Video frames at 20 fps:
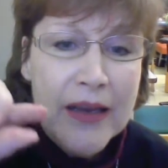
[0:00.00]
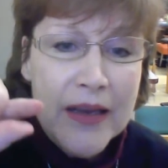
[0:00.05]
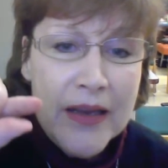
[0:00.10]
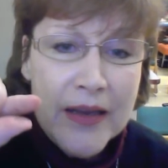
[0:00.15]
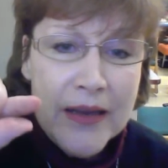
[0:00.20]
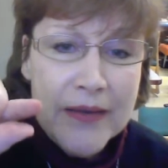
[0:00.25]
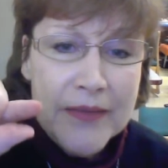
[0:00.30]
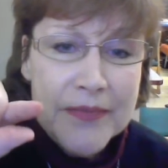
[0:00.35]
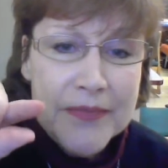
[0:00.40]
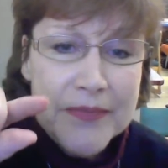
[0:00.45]

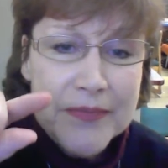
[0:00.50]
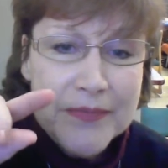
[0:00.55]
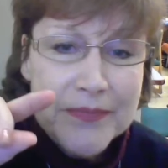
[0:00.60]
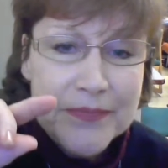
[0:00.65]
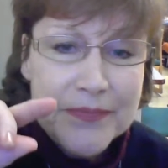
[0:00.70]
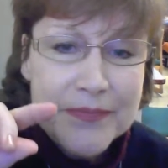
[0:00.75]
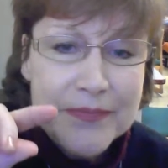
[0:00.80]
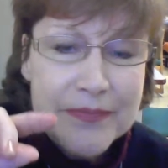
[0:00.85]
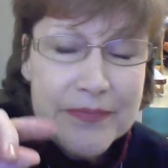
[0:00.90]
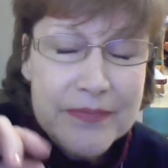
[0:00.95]

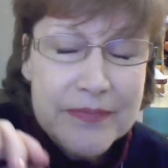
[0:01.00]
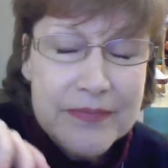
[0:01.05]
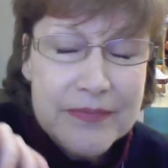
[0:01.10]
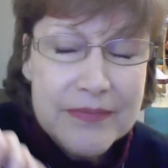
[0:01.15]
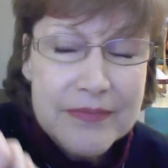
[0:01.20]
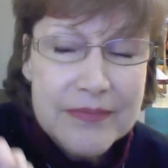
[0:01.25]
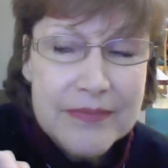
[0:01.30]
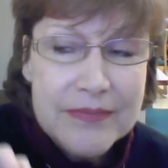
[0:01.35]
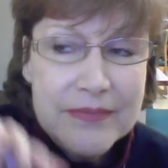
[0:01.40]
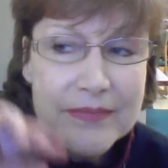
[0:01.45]

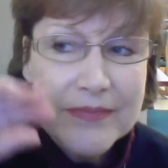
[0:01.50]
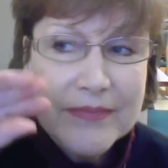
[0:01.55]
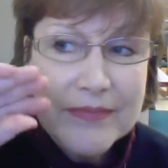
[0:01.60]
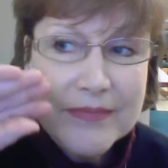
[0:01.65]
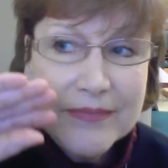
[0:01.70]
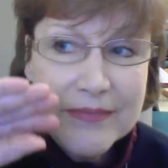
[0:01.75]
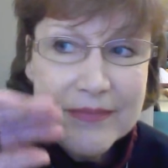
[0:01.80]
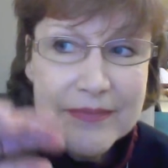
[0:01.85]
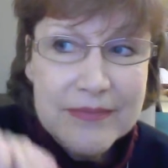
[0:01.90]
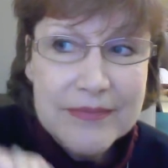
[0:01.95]

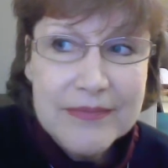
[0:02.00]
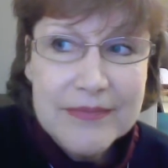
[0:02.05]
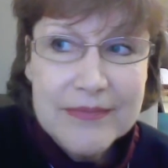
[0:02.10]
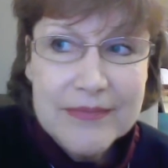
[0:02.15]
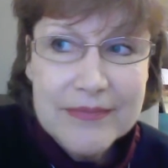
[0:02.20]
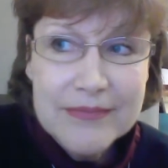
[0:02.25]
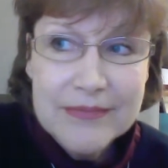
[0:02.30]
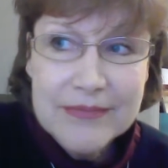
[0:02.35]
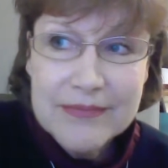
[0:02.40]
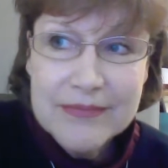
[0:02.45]

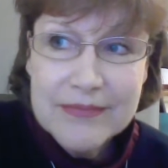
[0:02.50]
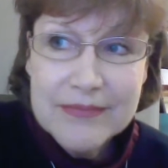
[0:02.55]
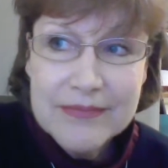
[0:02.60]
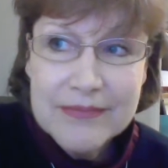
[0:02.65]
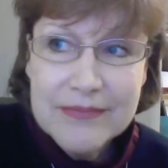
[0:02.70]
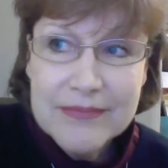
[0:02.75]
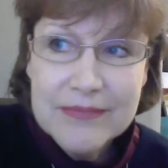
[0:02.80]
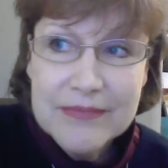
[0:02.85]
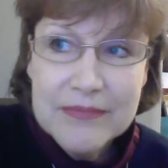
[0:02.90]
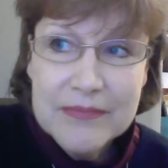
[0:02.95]

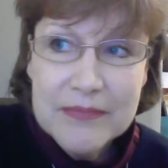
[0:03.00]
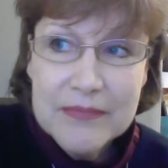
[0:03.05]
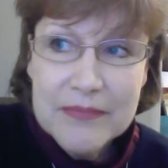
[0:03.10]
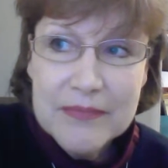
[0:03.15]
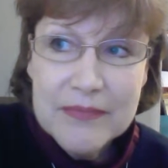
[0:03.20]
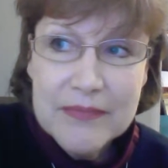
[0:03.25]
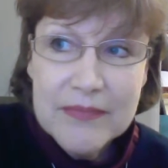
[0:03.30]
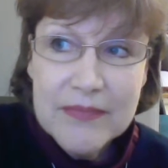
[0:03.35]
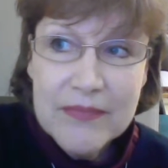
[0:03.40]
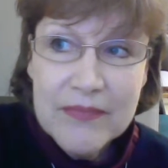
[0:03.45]

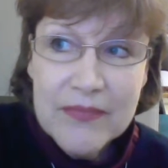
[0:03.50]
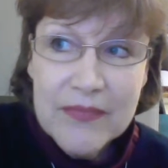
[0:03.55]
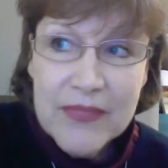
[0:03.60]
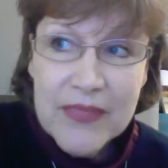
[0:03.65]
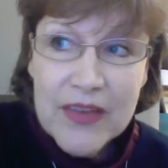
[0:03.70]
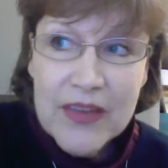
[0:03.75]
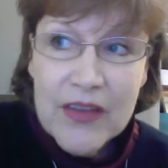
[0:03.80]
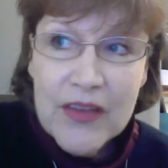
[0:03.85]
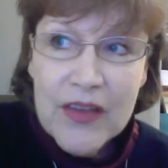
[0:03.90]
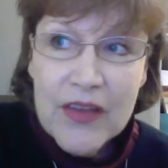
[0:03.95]

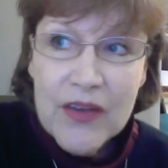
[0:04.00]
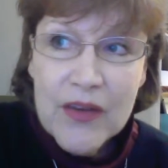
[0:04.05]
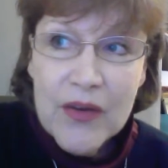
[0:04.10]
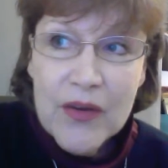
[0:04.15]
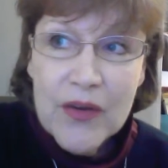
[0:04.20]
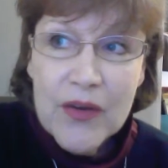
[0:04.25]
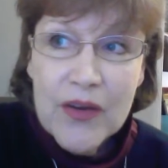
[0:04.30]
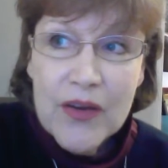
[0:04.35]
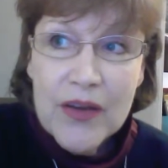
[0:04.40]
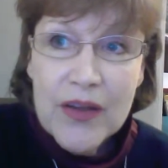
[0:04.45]

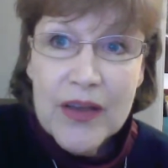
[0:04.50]
No one is speaking in this clip.